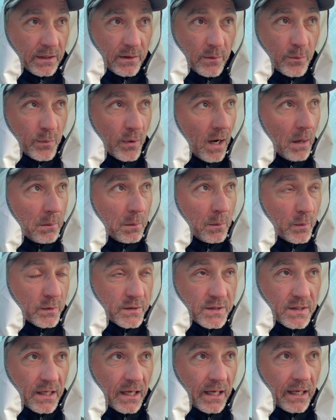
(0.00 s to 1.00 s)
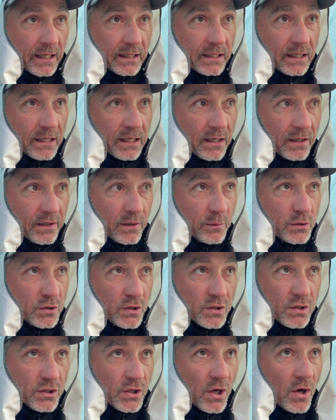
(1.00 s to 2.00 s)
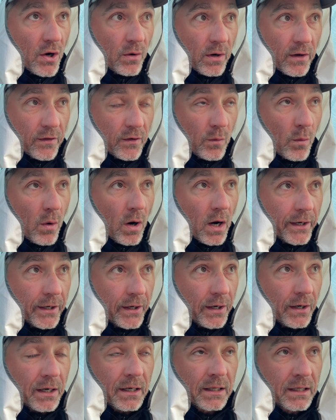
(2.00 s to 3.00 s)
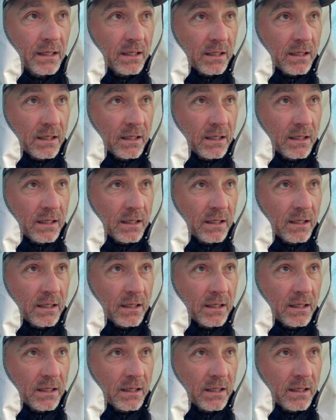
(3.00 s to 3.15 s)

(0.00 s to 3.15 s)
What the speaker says: The problem was that there was just no other water